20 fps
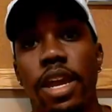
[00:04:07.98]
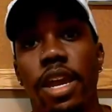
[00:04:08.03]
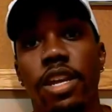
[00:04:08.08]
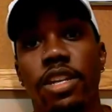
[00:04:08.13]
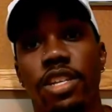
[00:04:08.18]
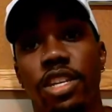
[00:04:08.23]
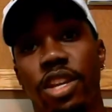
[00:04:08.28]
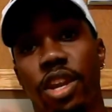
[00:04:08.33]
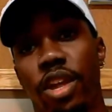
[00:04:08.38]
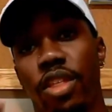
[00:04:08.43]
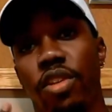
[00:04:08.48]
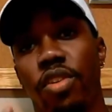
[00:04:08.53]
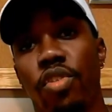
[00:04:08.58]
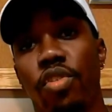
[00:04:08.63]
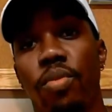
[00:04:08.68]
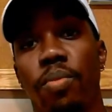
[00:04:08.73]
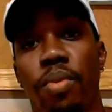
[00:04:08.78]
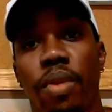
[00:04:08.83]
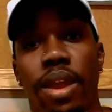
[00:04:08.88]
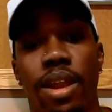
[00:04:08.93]
Here's another
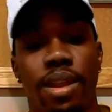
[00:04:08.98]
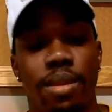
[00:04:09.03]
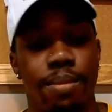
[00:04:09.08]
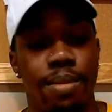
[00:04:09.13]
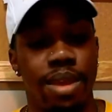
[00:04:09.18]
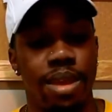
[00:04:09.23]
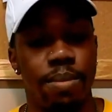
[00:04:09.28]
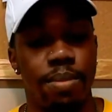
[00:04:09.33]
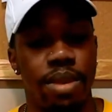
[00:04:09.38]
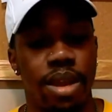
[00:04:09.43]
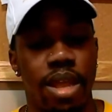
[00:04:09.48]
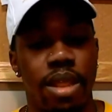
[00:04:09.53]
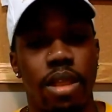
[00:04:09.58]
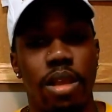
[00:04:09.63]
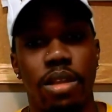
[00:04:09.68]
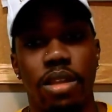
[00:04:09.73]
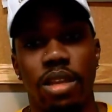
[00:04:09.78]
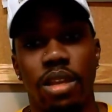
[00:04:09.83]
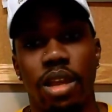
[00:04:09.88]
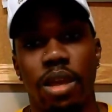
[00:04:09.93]
new brand to me, but I
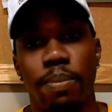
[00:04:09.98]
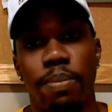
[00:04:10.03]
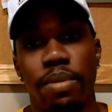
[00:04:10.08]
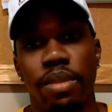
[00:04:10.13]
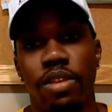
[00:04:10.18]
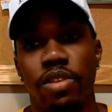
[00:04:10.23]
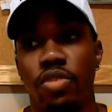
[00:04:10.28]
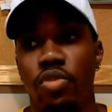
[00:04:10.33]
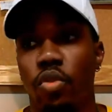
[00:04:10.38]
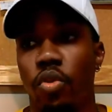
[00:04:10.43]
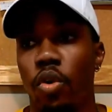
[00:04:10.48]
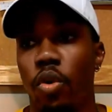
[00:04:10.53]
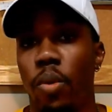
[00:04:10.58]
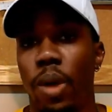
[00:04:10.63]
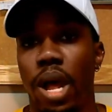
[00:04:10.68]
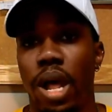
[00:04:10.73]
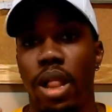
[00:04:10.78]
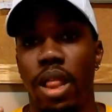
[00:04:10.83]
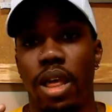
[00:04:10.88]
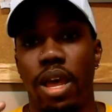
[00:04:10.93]
looked it up in the store
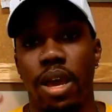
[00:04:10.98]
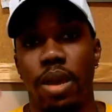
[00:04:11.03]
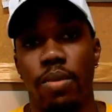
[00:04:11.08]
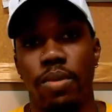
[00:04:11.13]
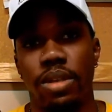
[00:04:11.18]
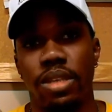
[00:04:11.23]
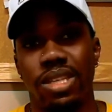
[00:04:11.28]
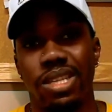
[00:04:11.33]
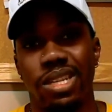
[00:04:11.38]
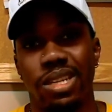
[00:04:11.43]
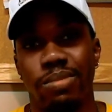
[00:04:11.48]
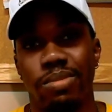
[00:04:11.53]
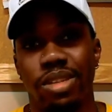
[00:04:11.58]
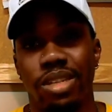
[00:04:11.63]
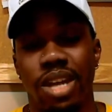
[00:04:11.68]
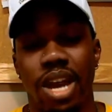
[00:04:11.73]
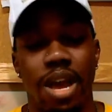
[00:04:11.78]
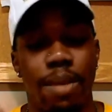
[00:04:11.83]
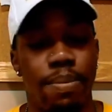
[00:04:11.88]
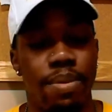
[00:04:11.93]
while I was
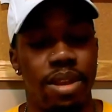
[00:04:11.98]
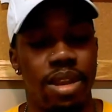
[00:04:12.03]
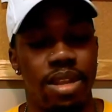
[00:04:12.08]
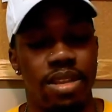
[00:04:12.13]
shopping,